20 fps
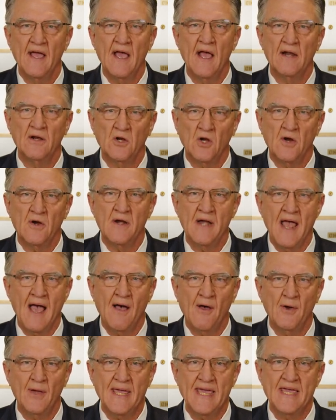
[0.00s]
and learn
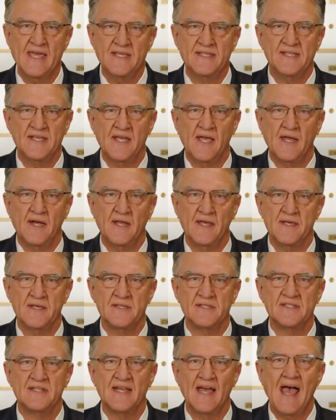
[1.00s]
how easy it
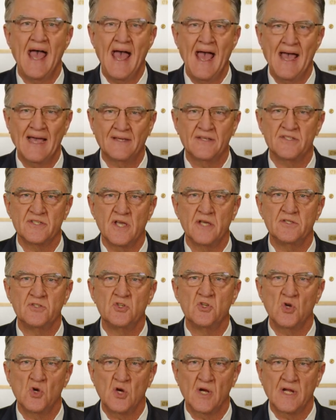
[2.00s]
is to
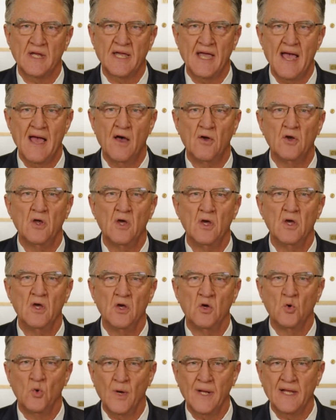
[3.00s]
access your account
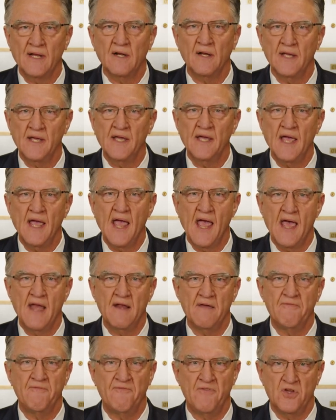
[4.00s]
quickly
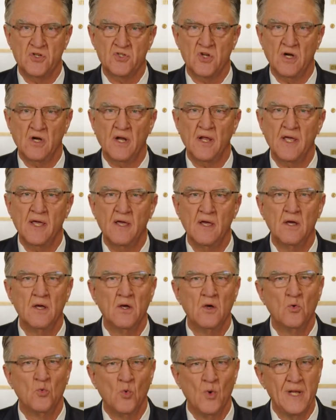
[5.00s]
and efficiently
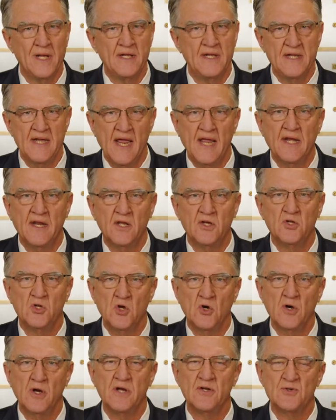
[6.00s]
when needed
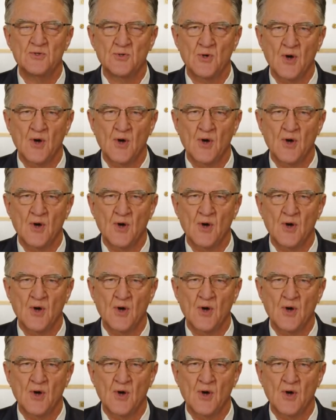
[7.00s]
during